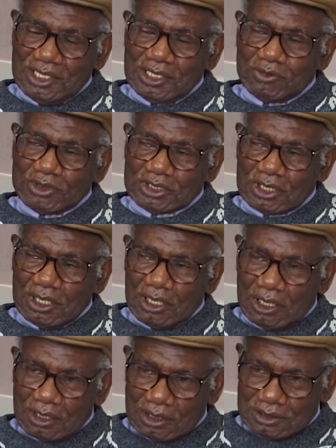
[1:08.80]
He was an
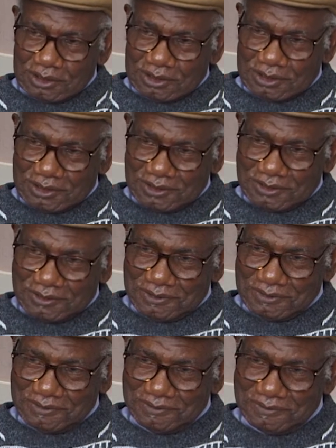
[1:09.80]
organist.
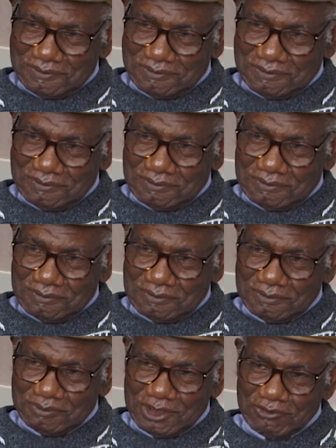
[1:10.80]

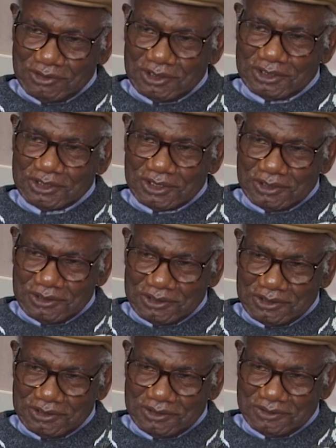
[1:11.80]
Play for the
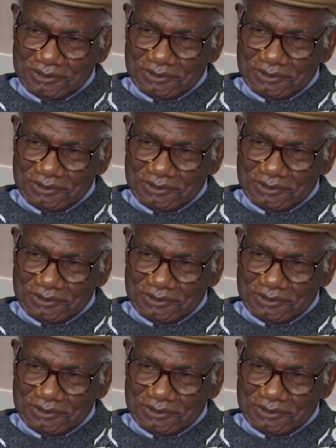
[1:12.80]
church.